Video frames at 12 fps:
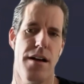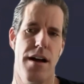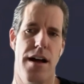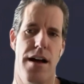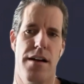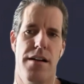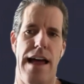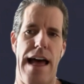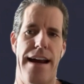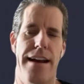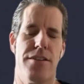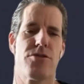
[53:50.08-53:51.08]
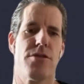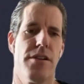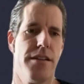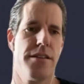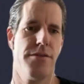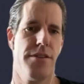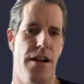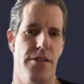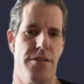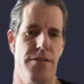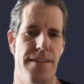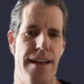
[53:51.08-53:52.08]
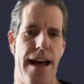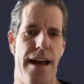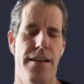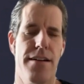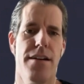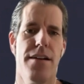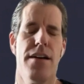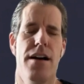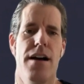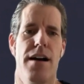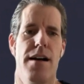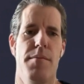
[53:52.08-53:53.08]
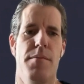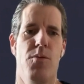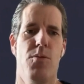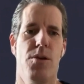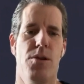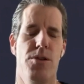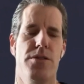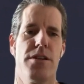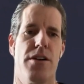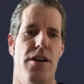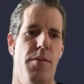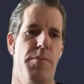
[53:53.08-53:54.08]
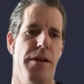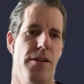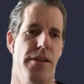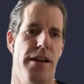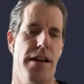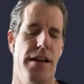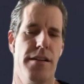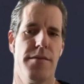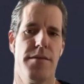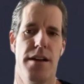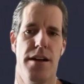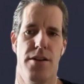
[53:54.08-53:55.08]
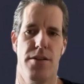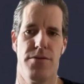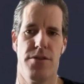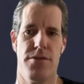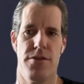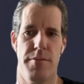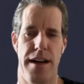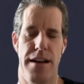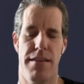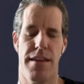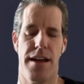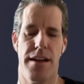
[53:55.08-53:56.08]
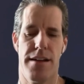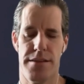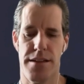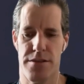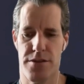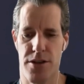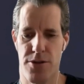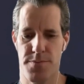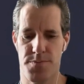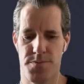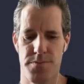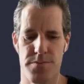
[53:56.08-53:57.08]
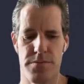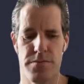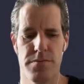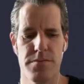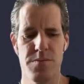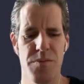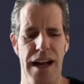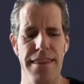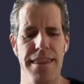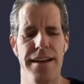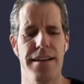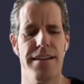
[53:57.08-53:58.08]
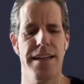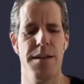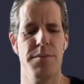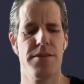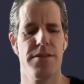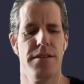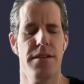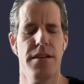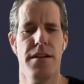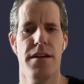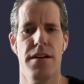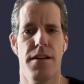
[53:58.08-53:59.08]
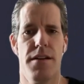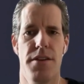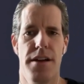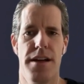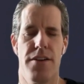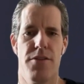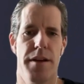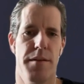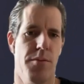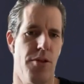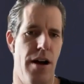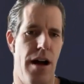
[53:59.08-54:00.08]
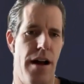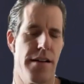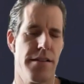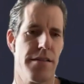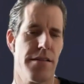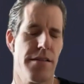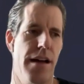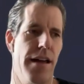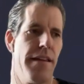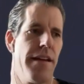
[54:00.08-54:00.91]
uh, adding trillions of dollars of debt. Um, we're losing our ability, you know, for for many things. And so, I think it keeps the government more honest. I